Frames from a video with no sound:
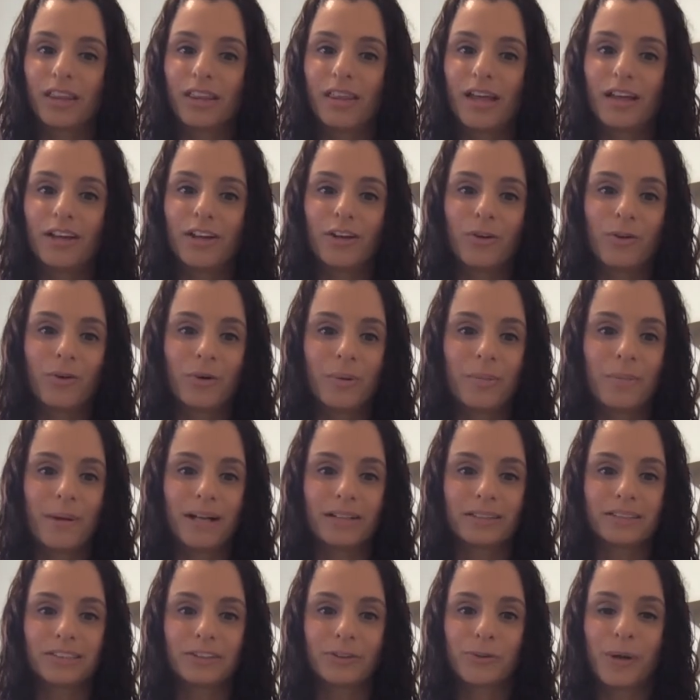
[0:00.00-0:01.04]
that you're
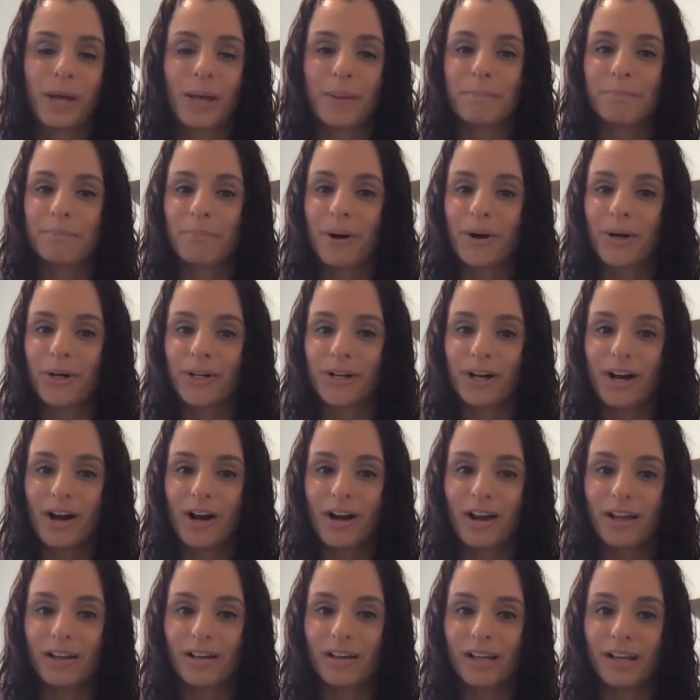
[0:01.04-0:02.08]
about to embark
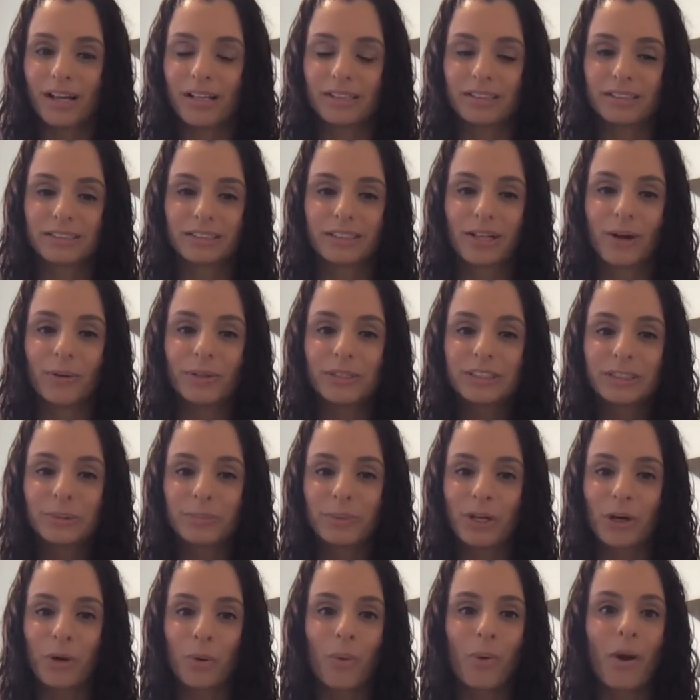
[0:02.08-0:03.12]
on is going to
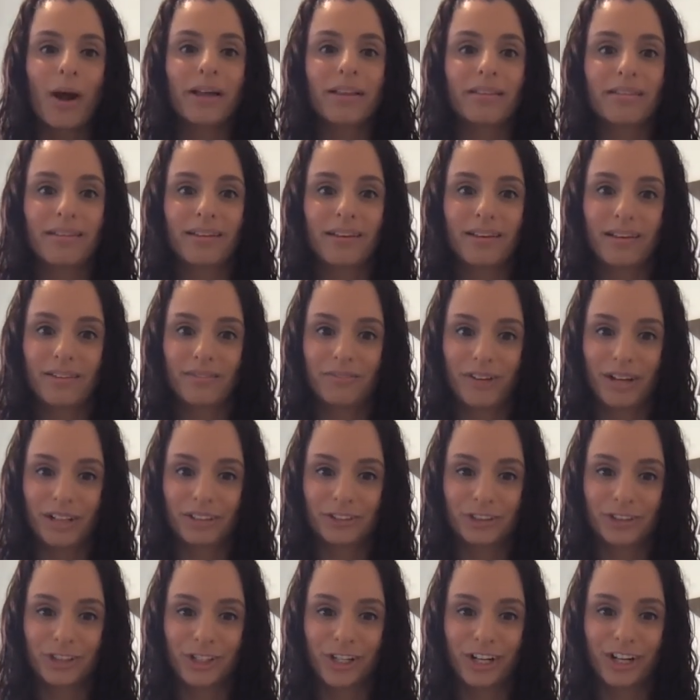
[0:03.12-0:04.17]
be quite the
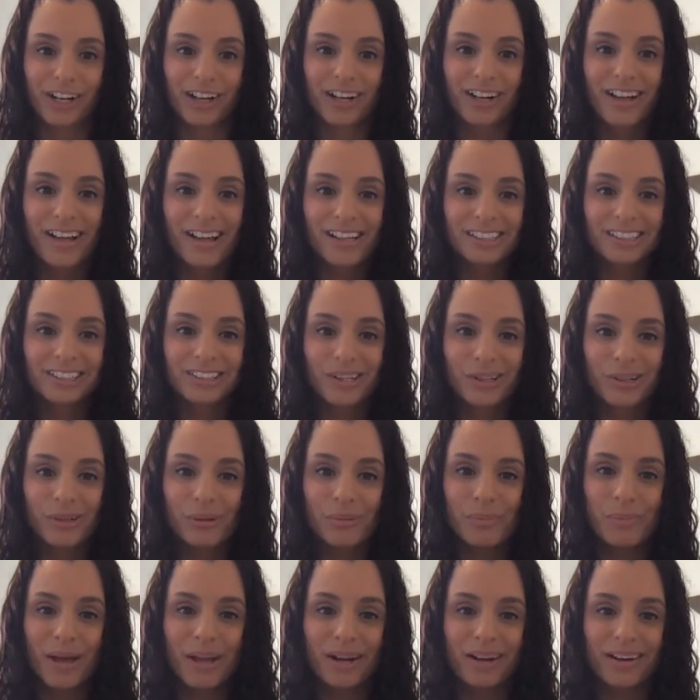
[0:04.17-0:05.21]
adventure. So you
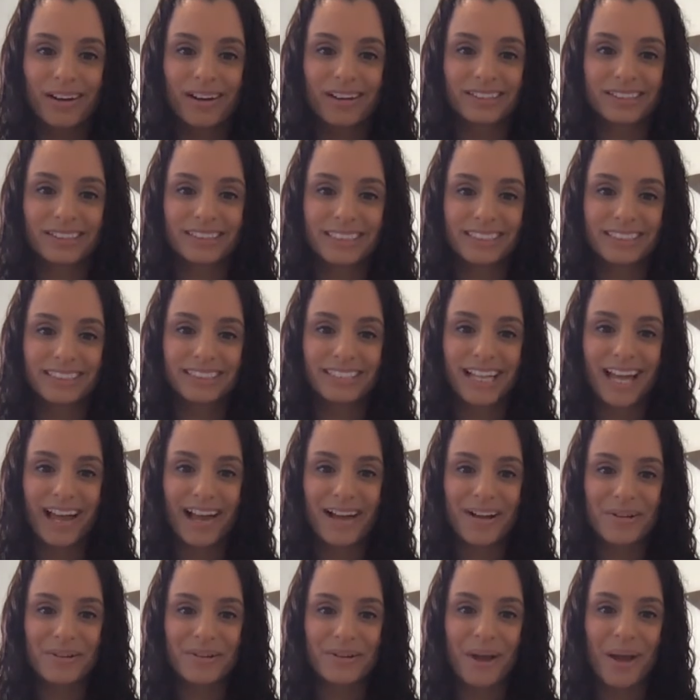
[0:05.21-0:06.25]
better sit
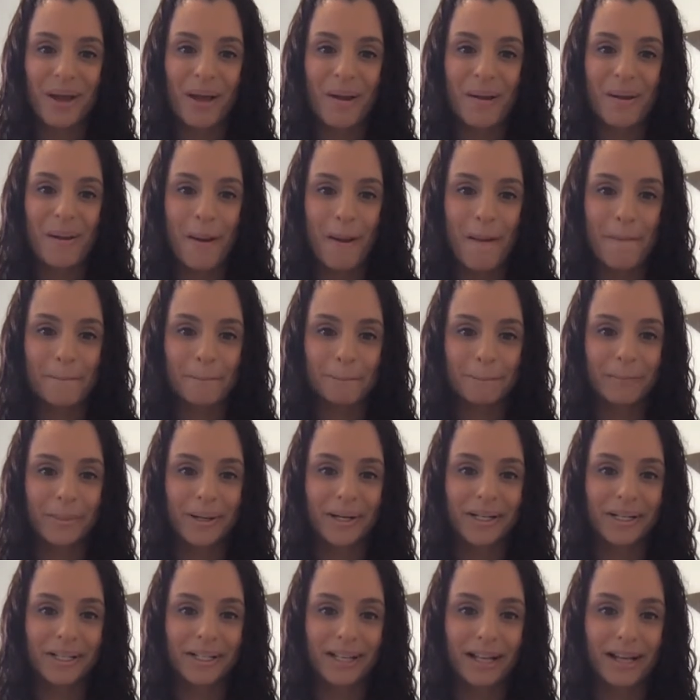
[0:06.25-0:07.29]
down,
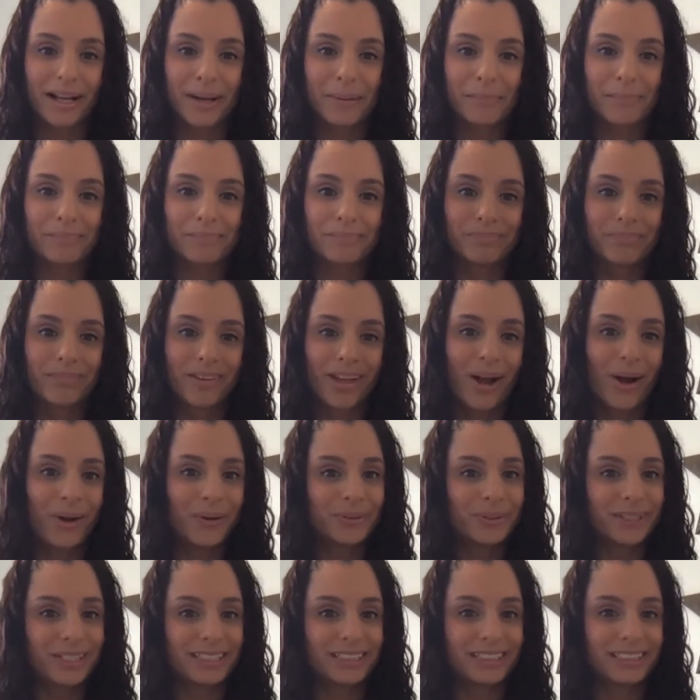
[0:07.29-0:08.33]
buckle up,
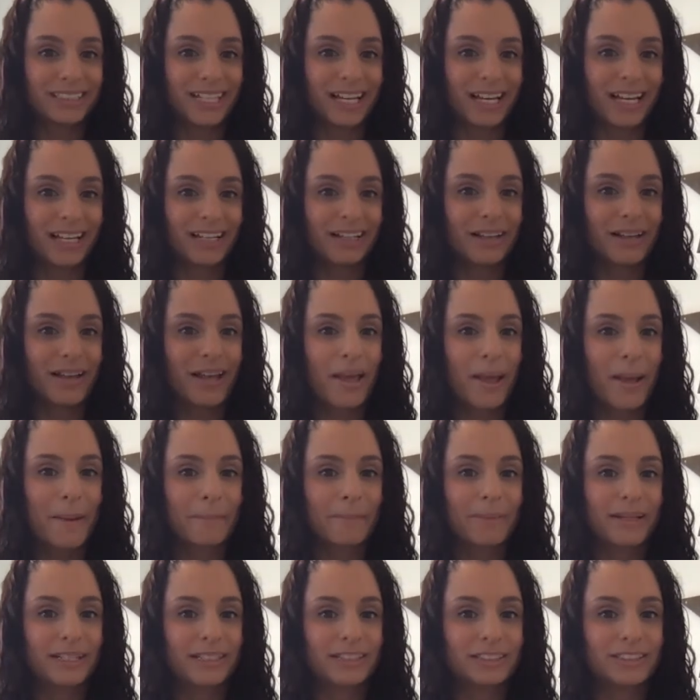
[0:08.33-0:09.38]
hold on tight,
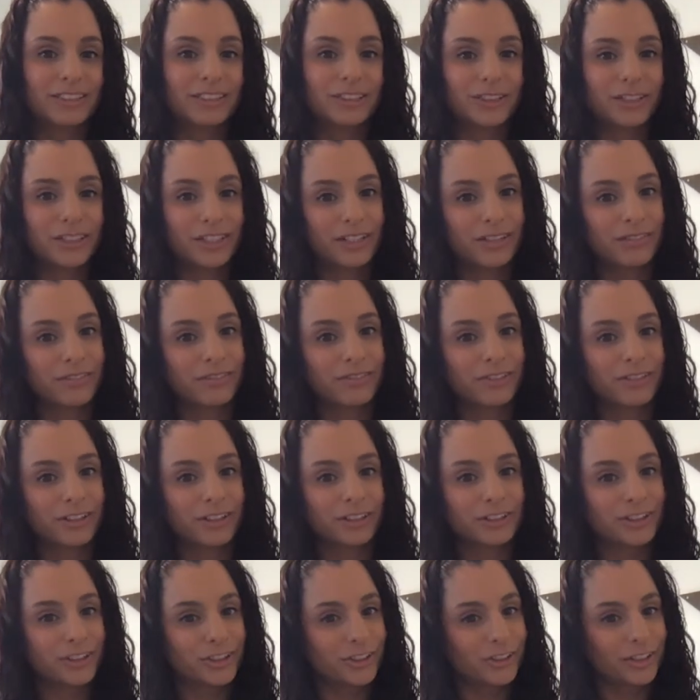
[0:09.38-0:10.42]
because you're in for
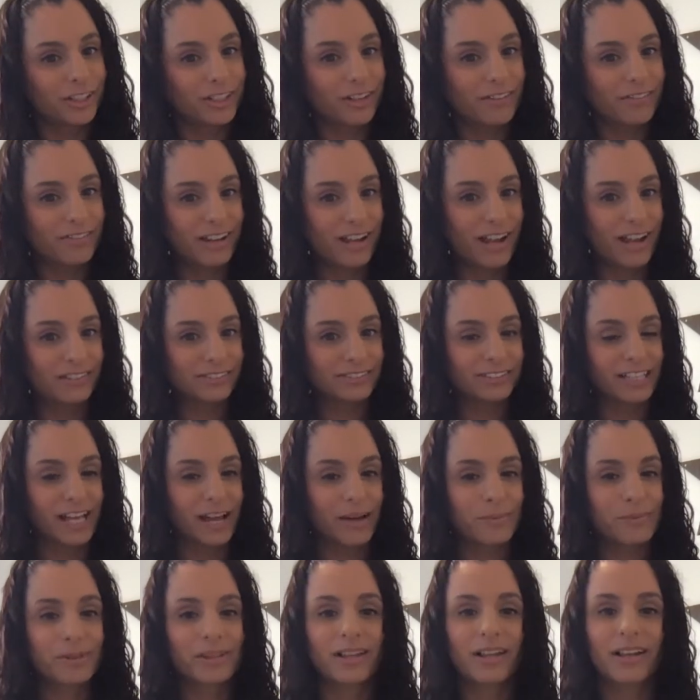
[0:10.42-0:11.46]
a journey of a
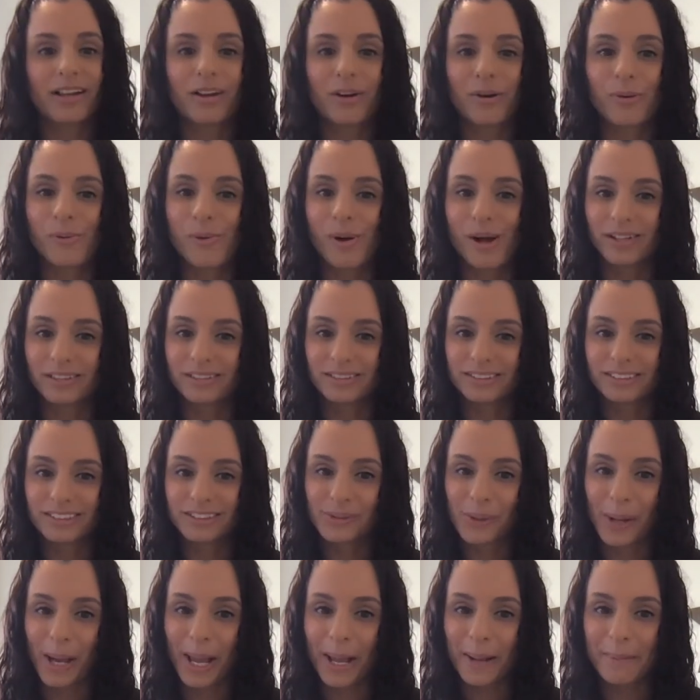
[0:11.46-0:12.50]
lifetime with the little ones,
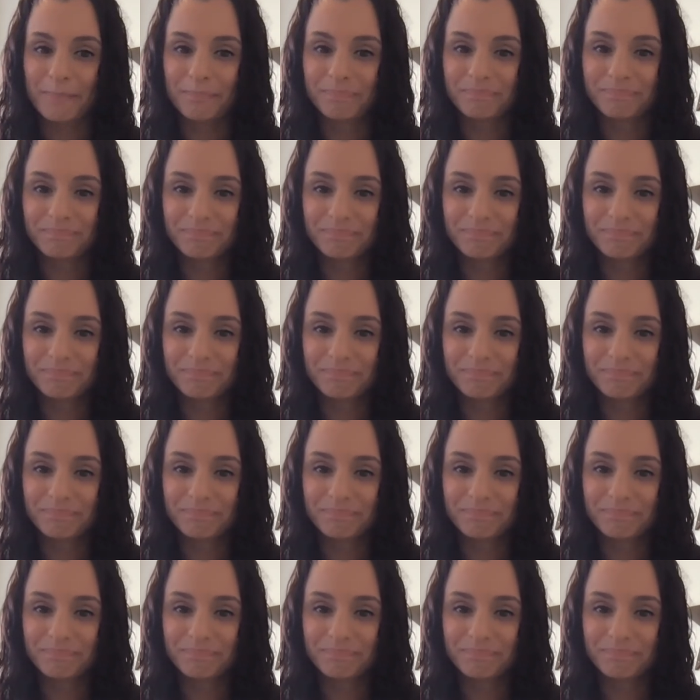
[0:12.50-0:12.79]
okay?